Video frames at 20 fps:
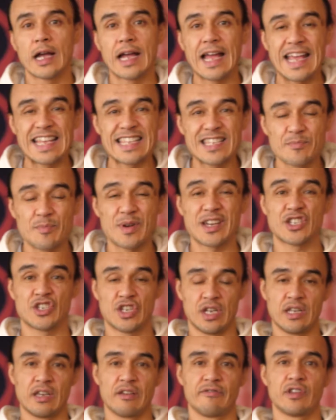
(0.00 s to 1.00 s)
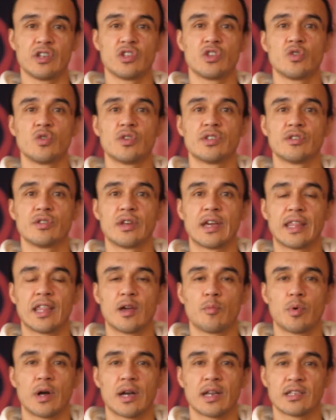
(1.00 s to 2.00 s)
especially if you do it
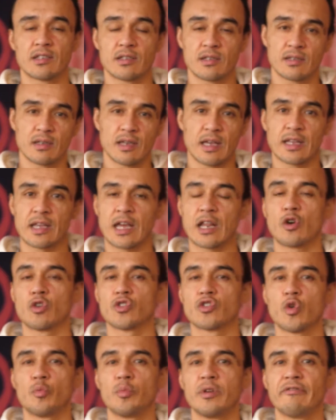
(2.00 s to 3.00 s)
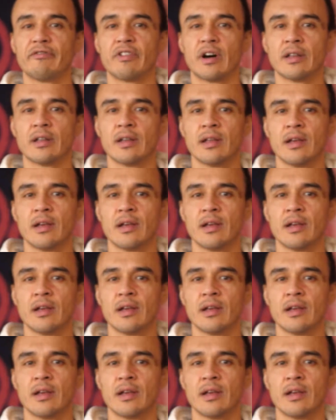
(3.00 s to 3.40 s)
together, but it can also be fun.